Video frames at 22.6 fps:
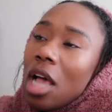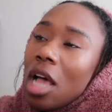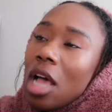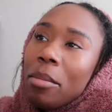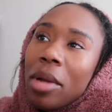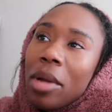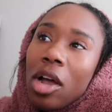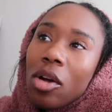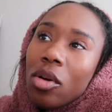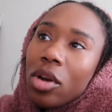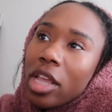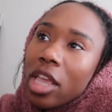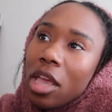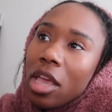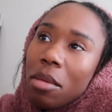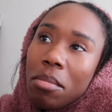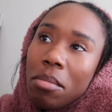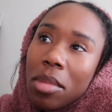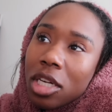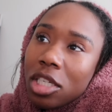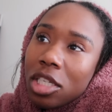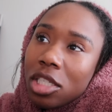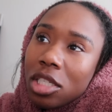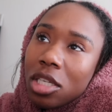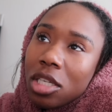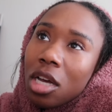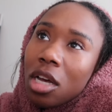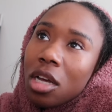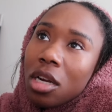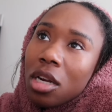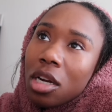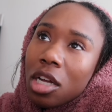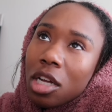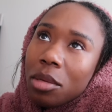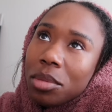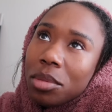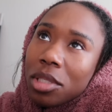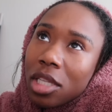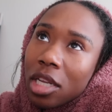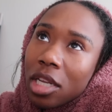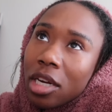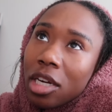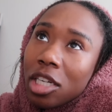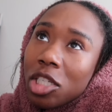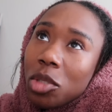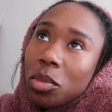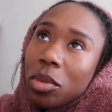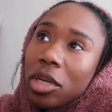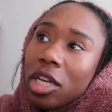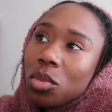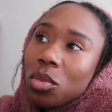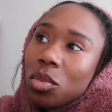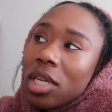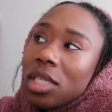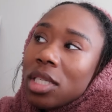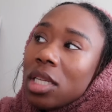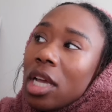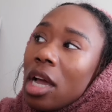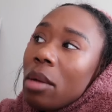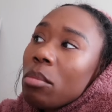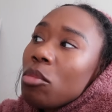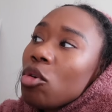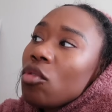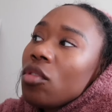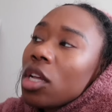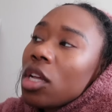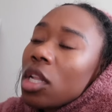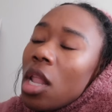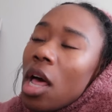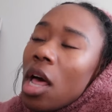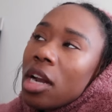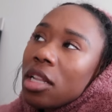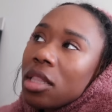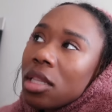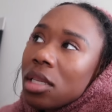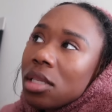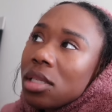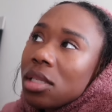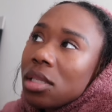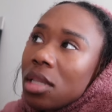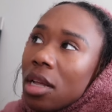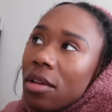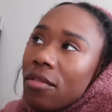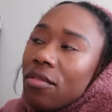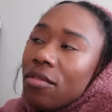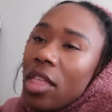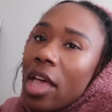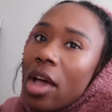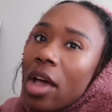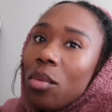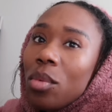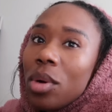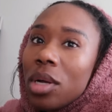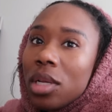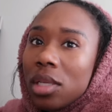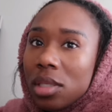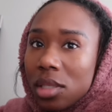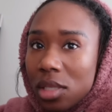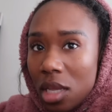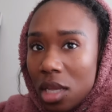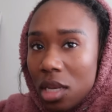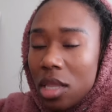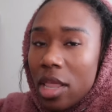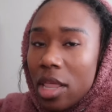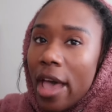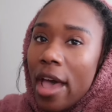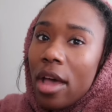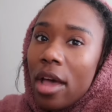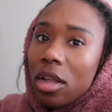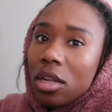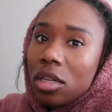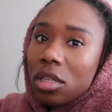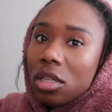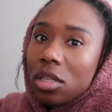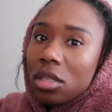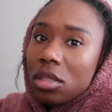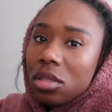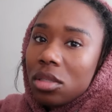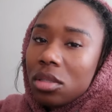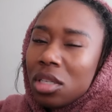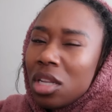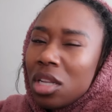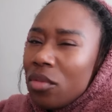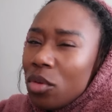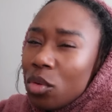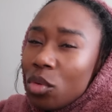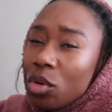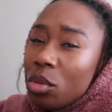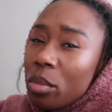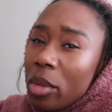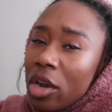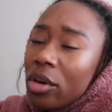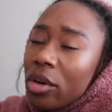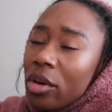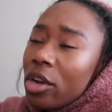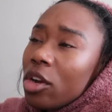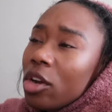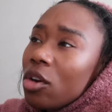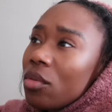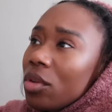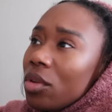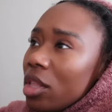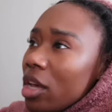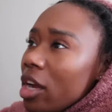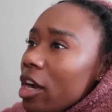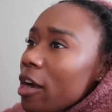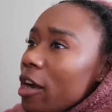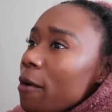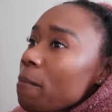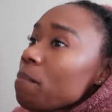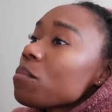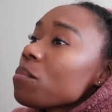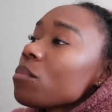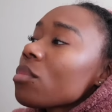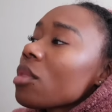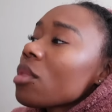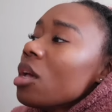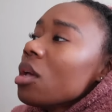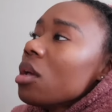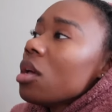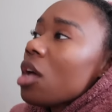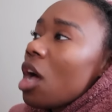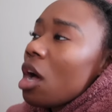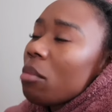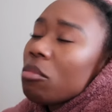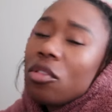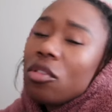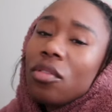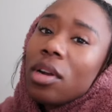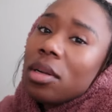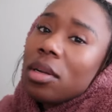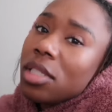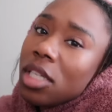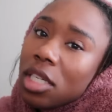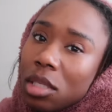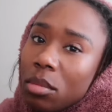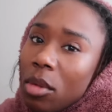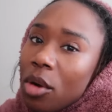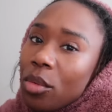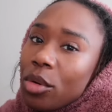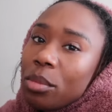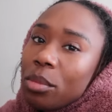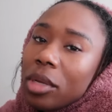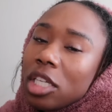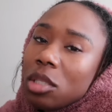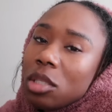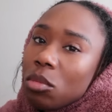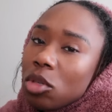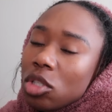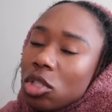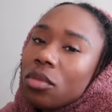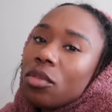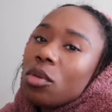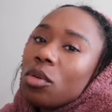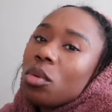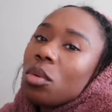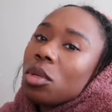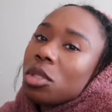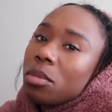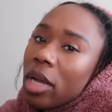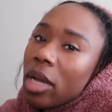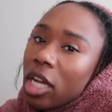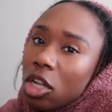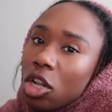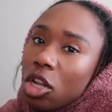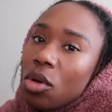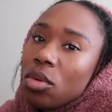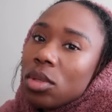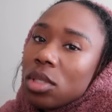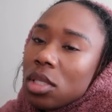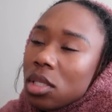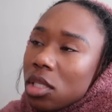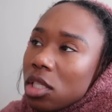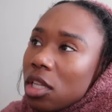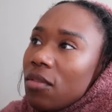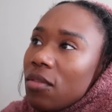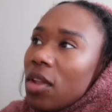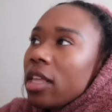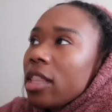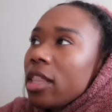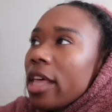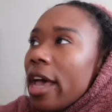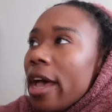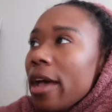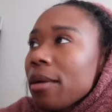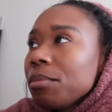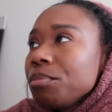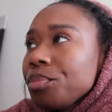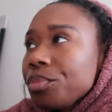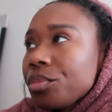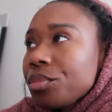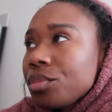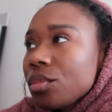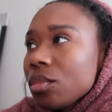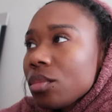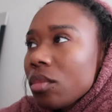Is I'm not going to get much done upstairs because when I say I moved a lot of the stuff that was in that living room area over there, I moved it upstairs in my room because most of it was my clothes and stuff like that.